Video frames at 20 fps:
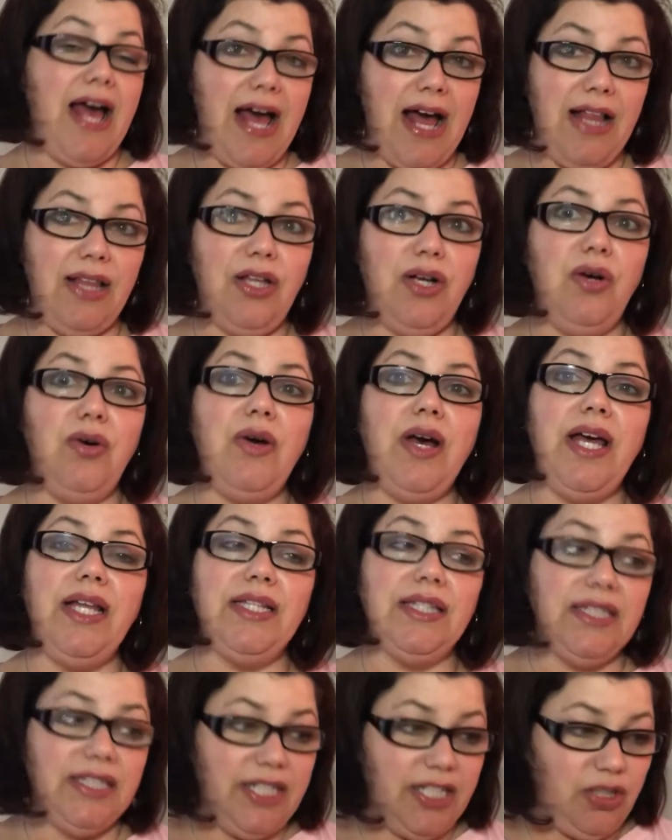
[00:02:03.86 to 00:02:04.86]
aloe,
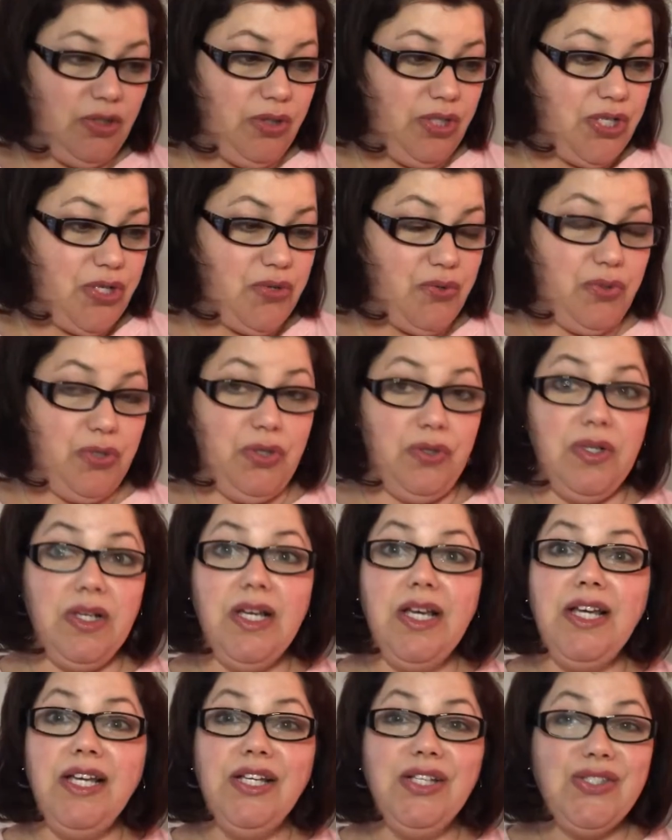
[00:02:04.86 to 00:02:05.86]
and licorice root.
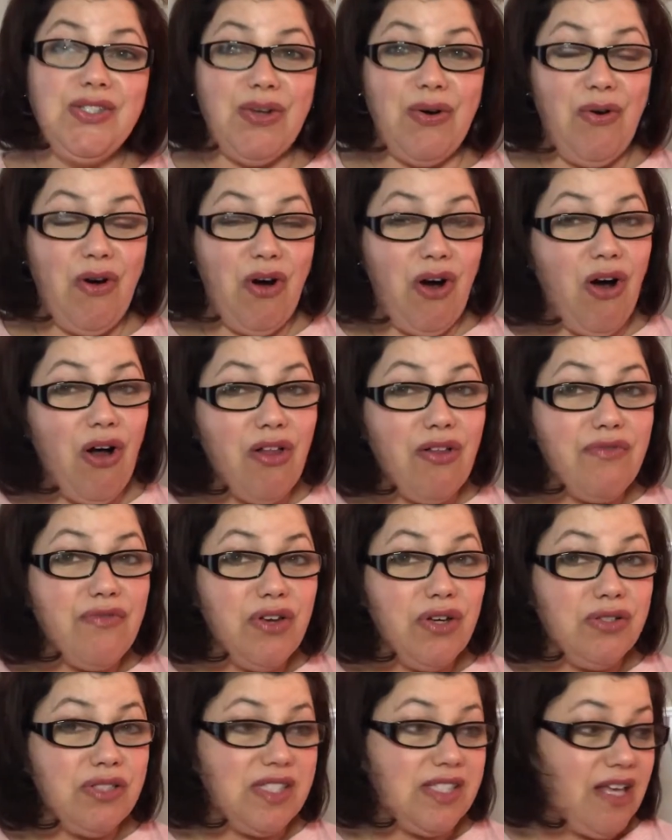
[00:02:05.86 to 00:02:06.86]
So all of
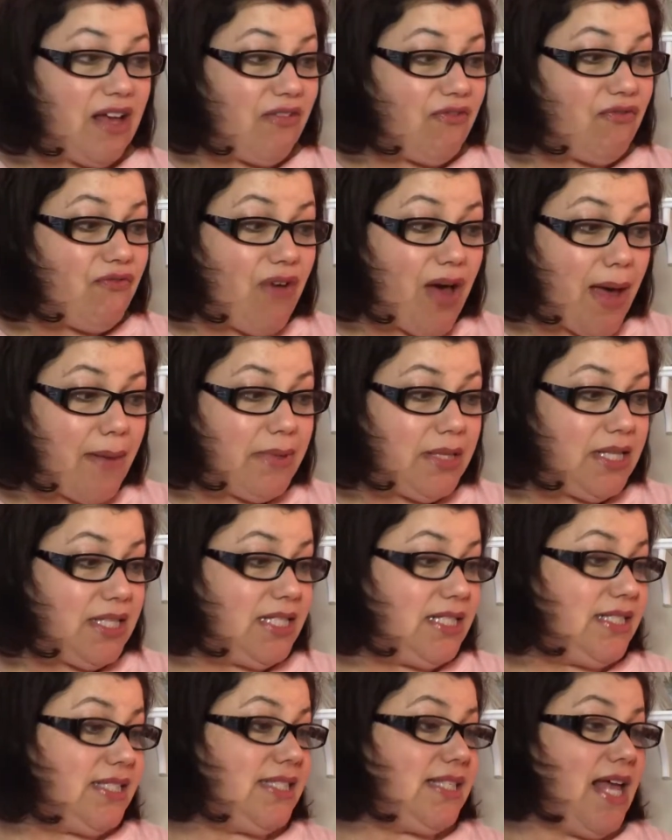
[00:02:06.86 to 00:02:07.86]
those sound
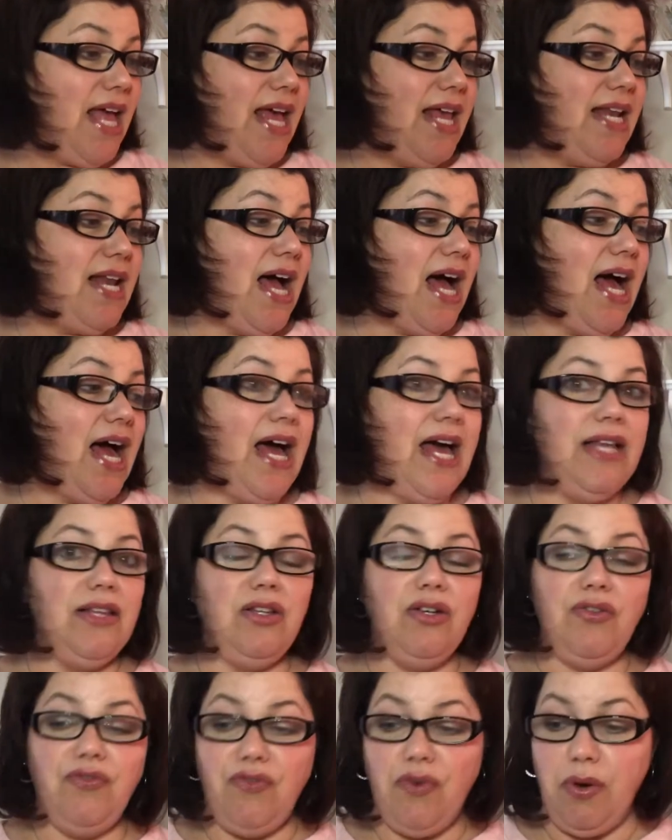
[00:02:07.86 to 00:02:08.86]
fabulous, and I
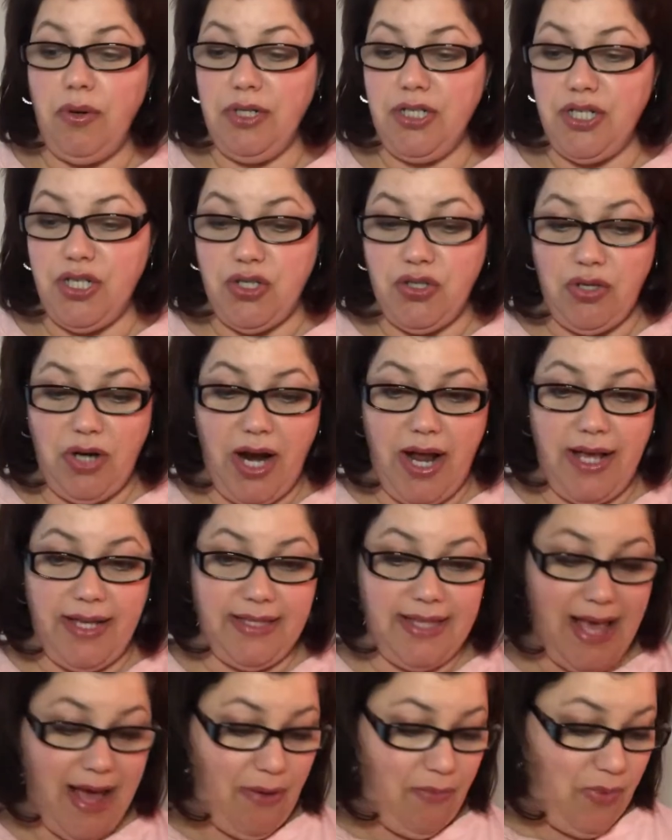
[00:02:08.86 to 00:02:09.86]
look forward to
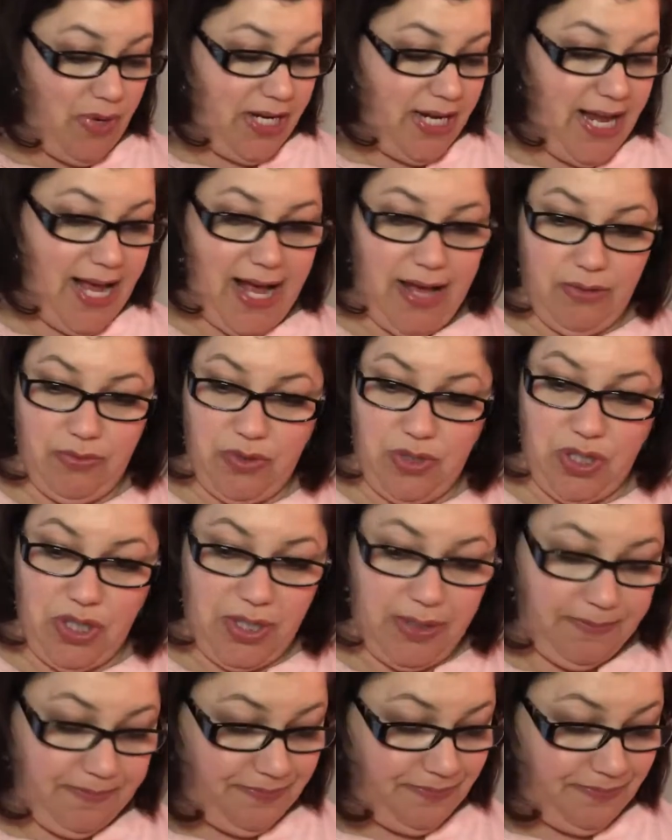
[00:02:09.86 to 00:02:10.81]
trying that one out.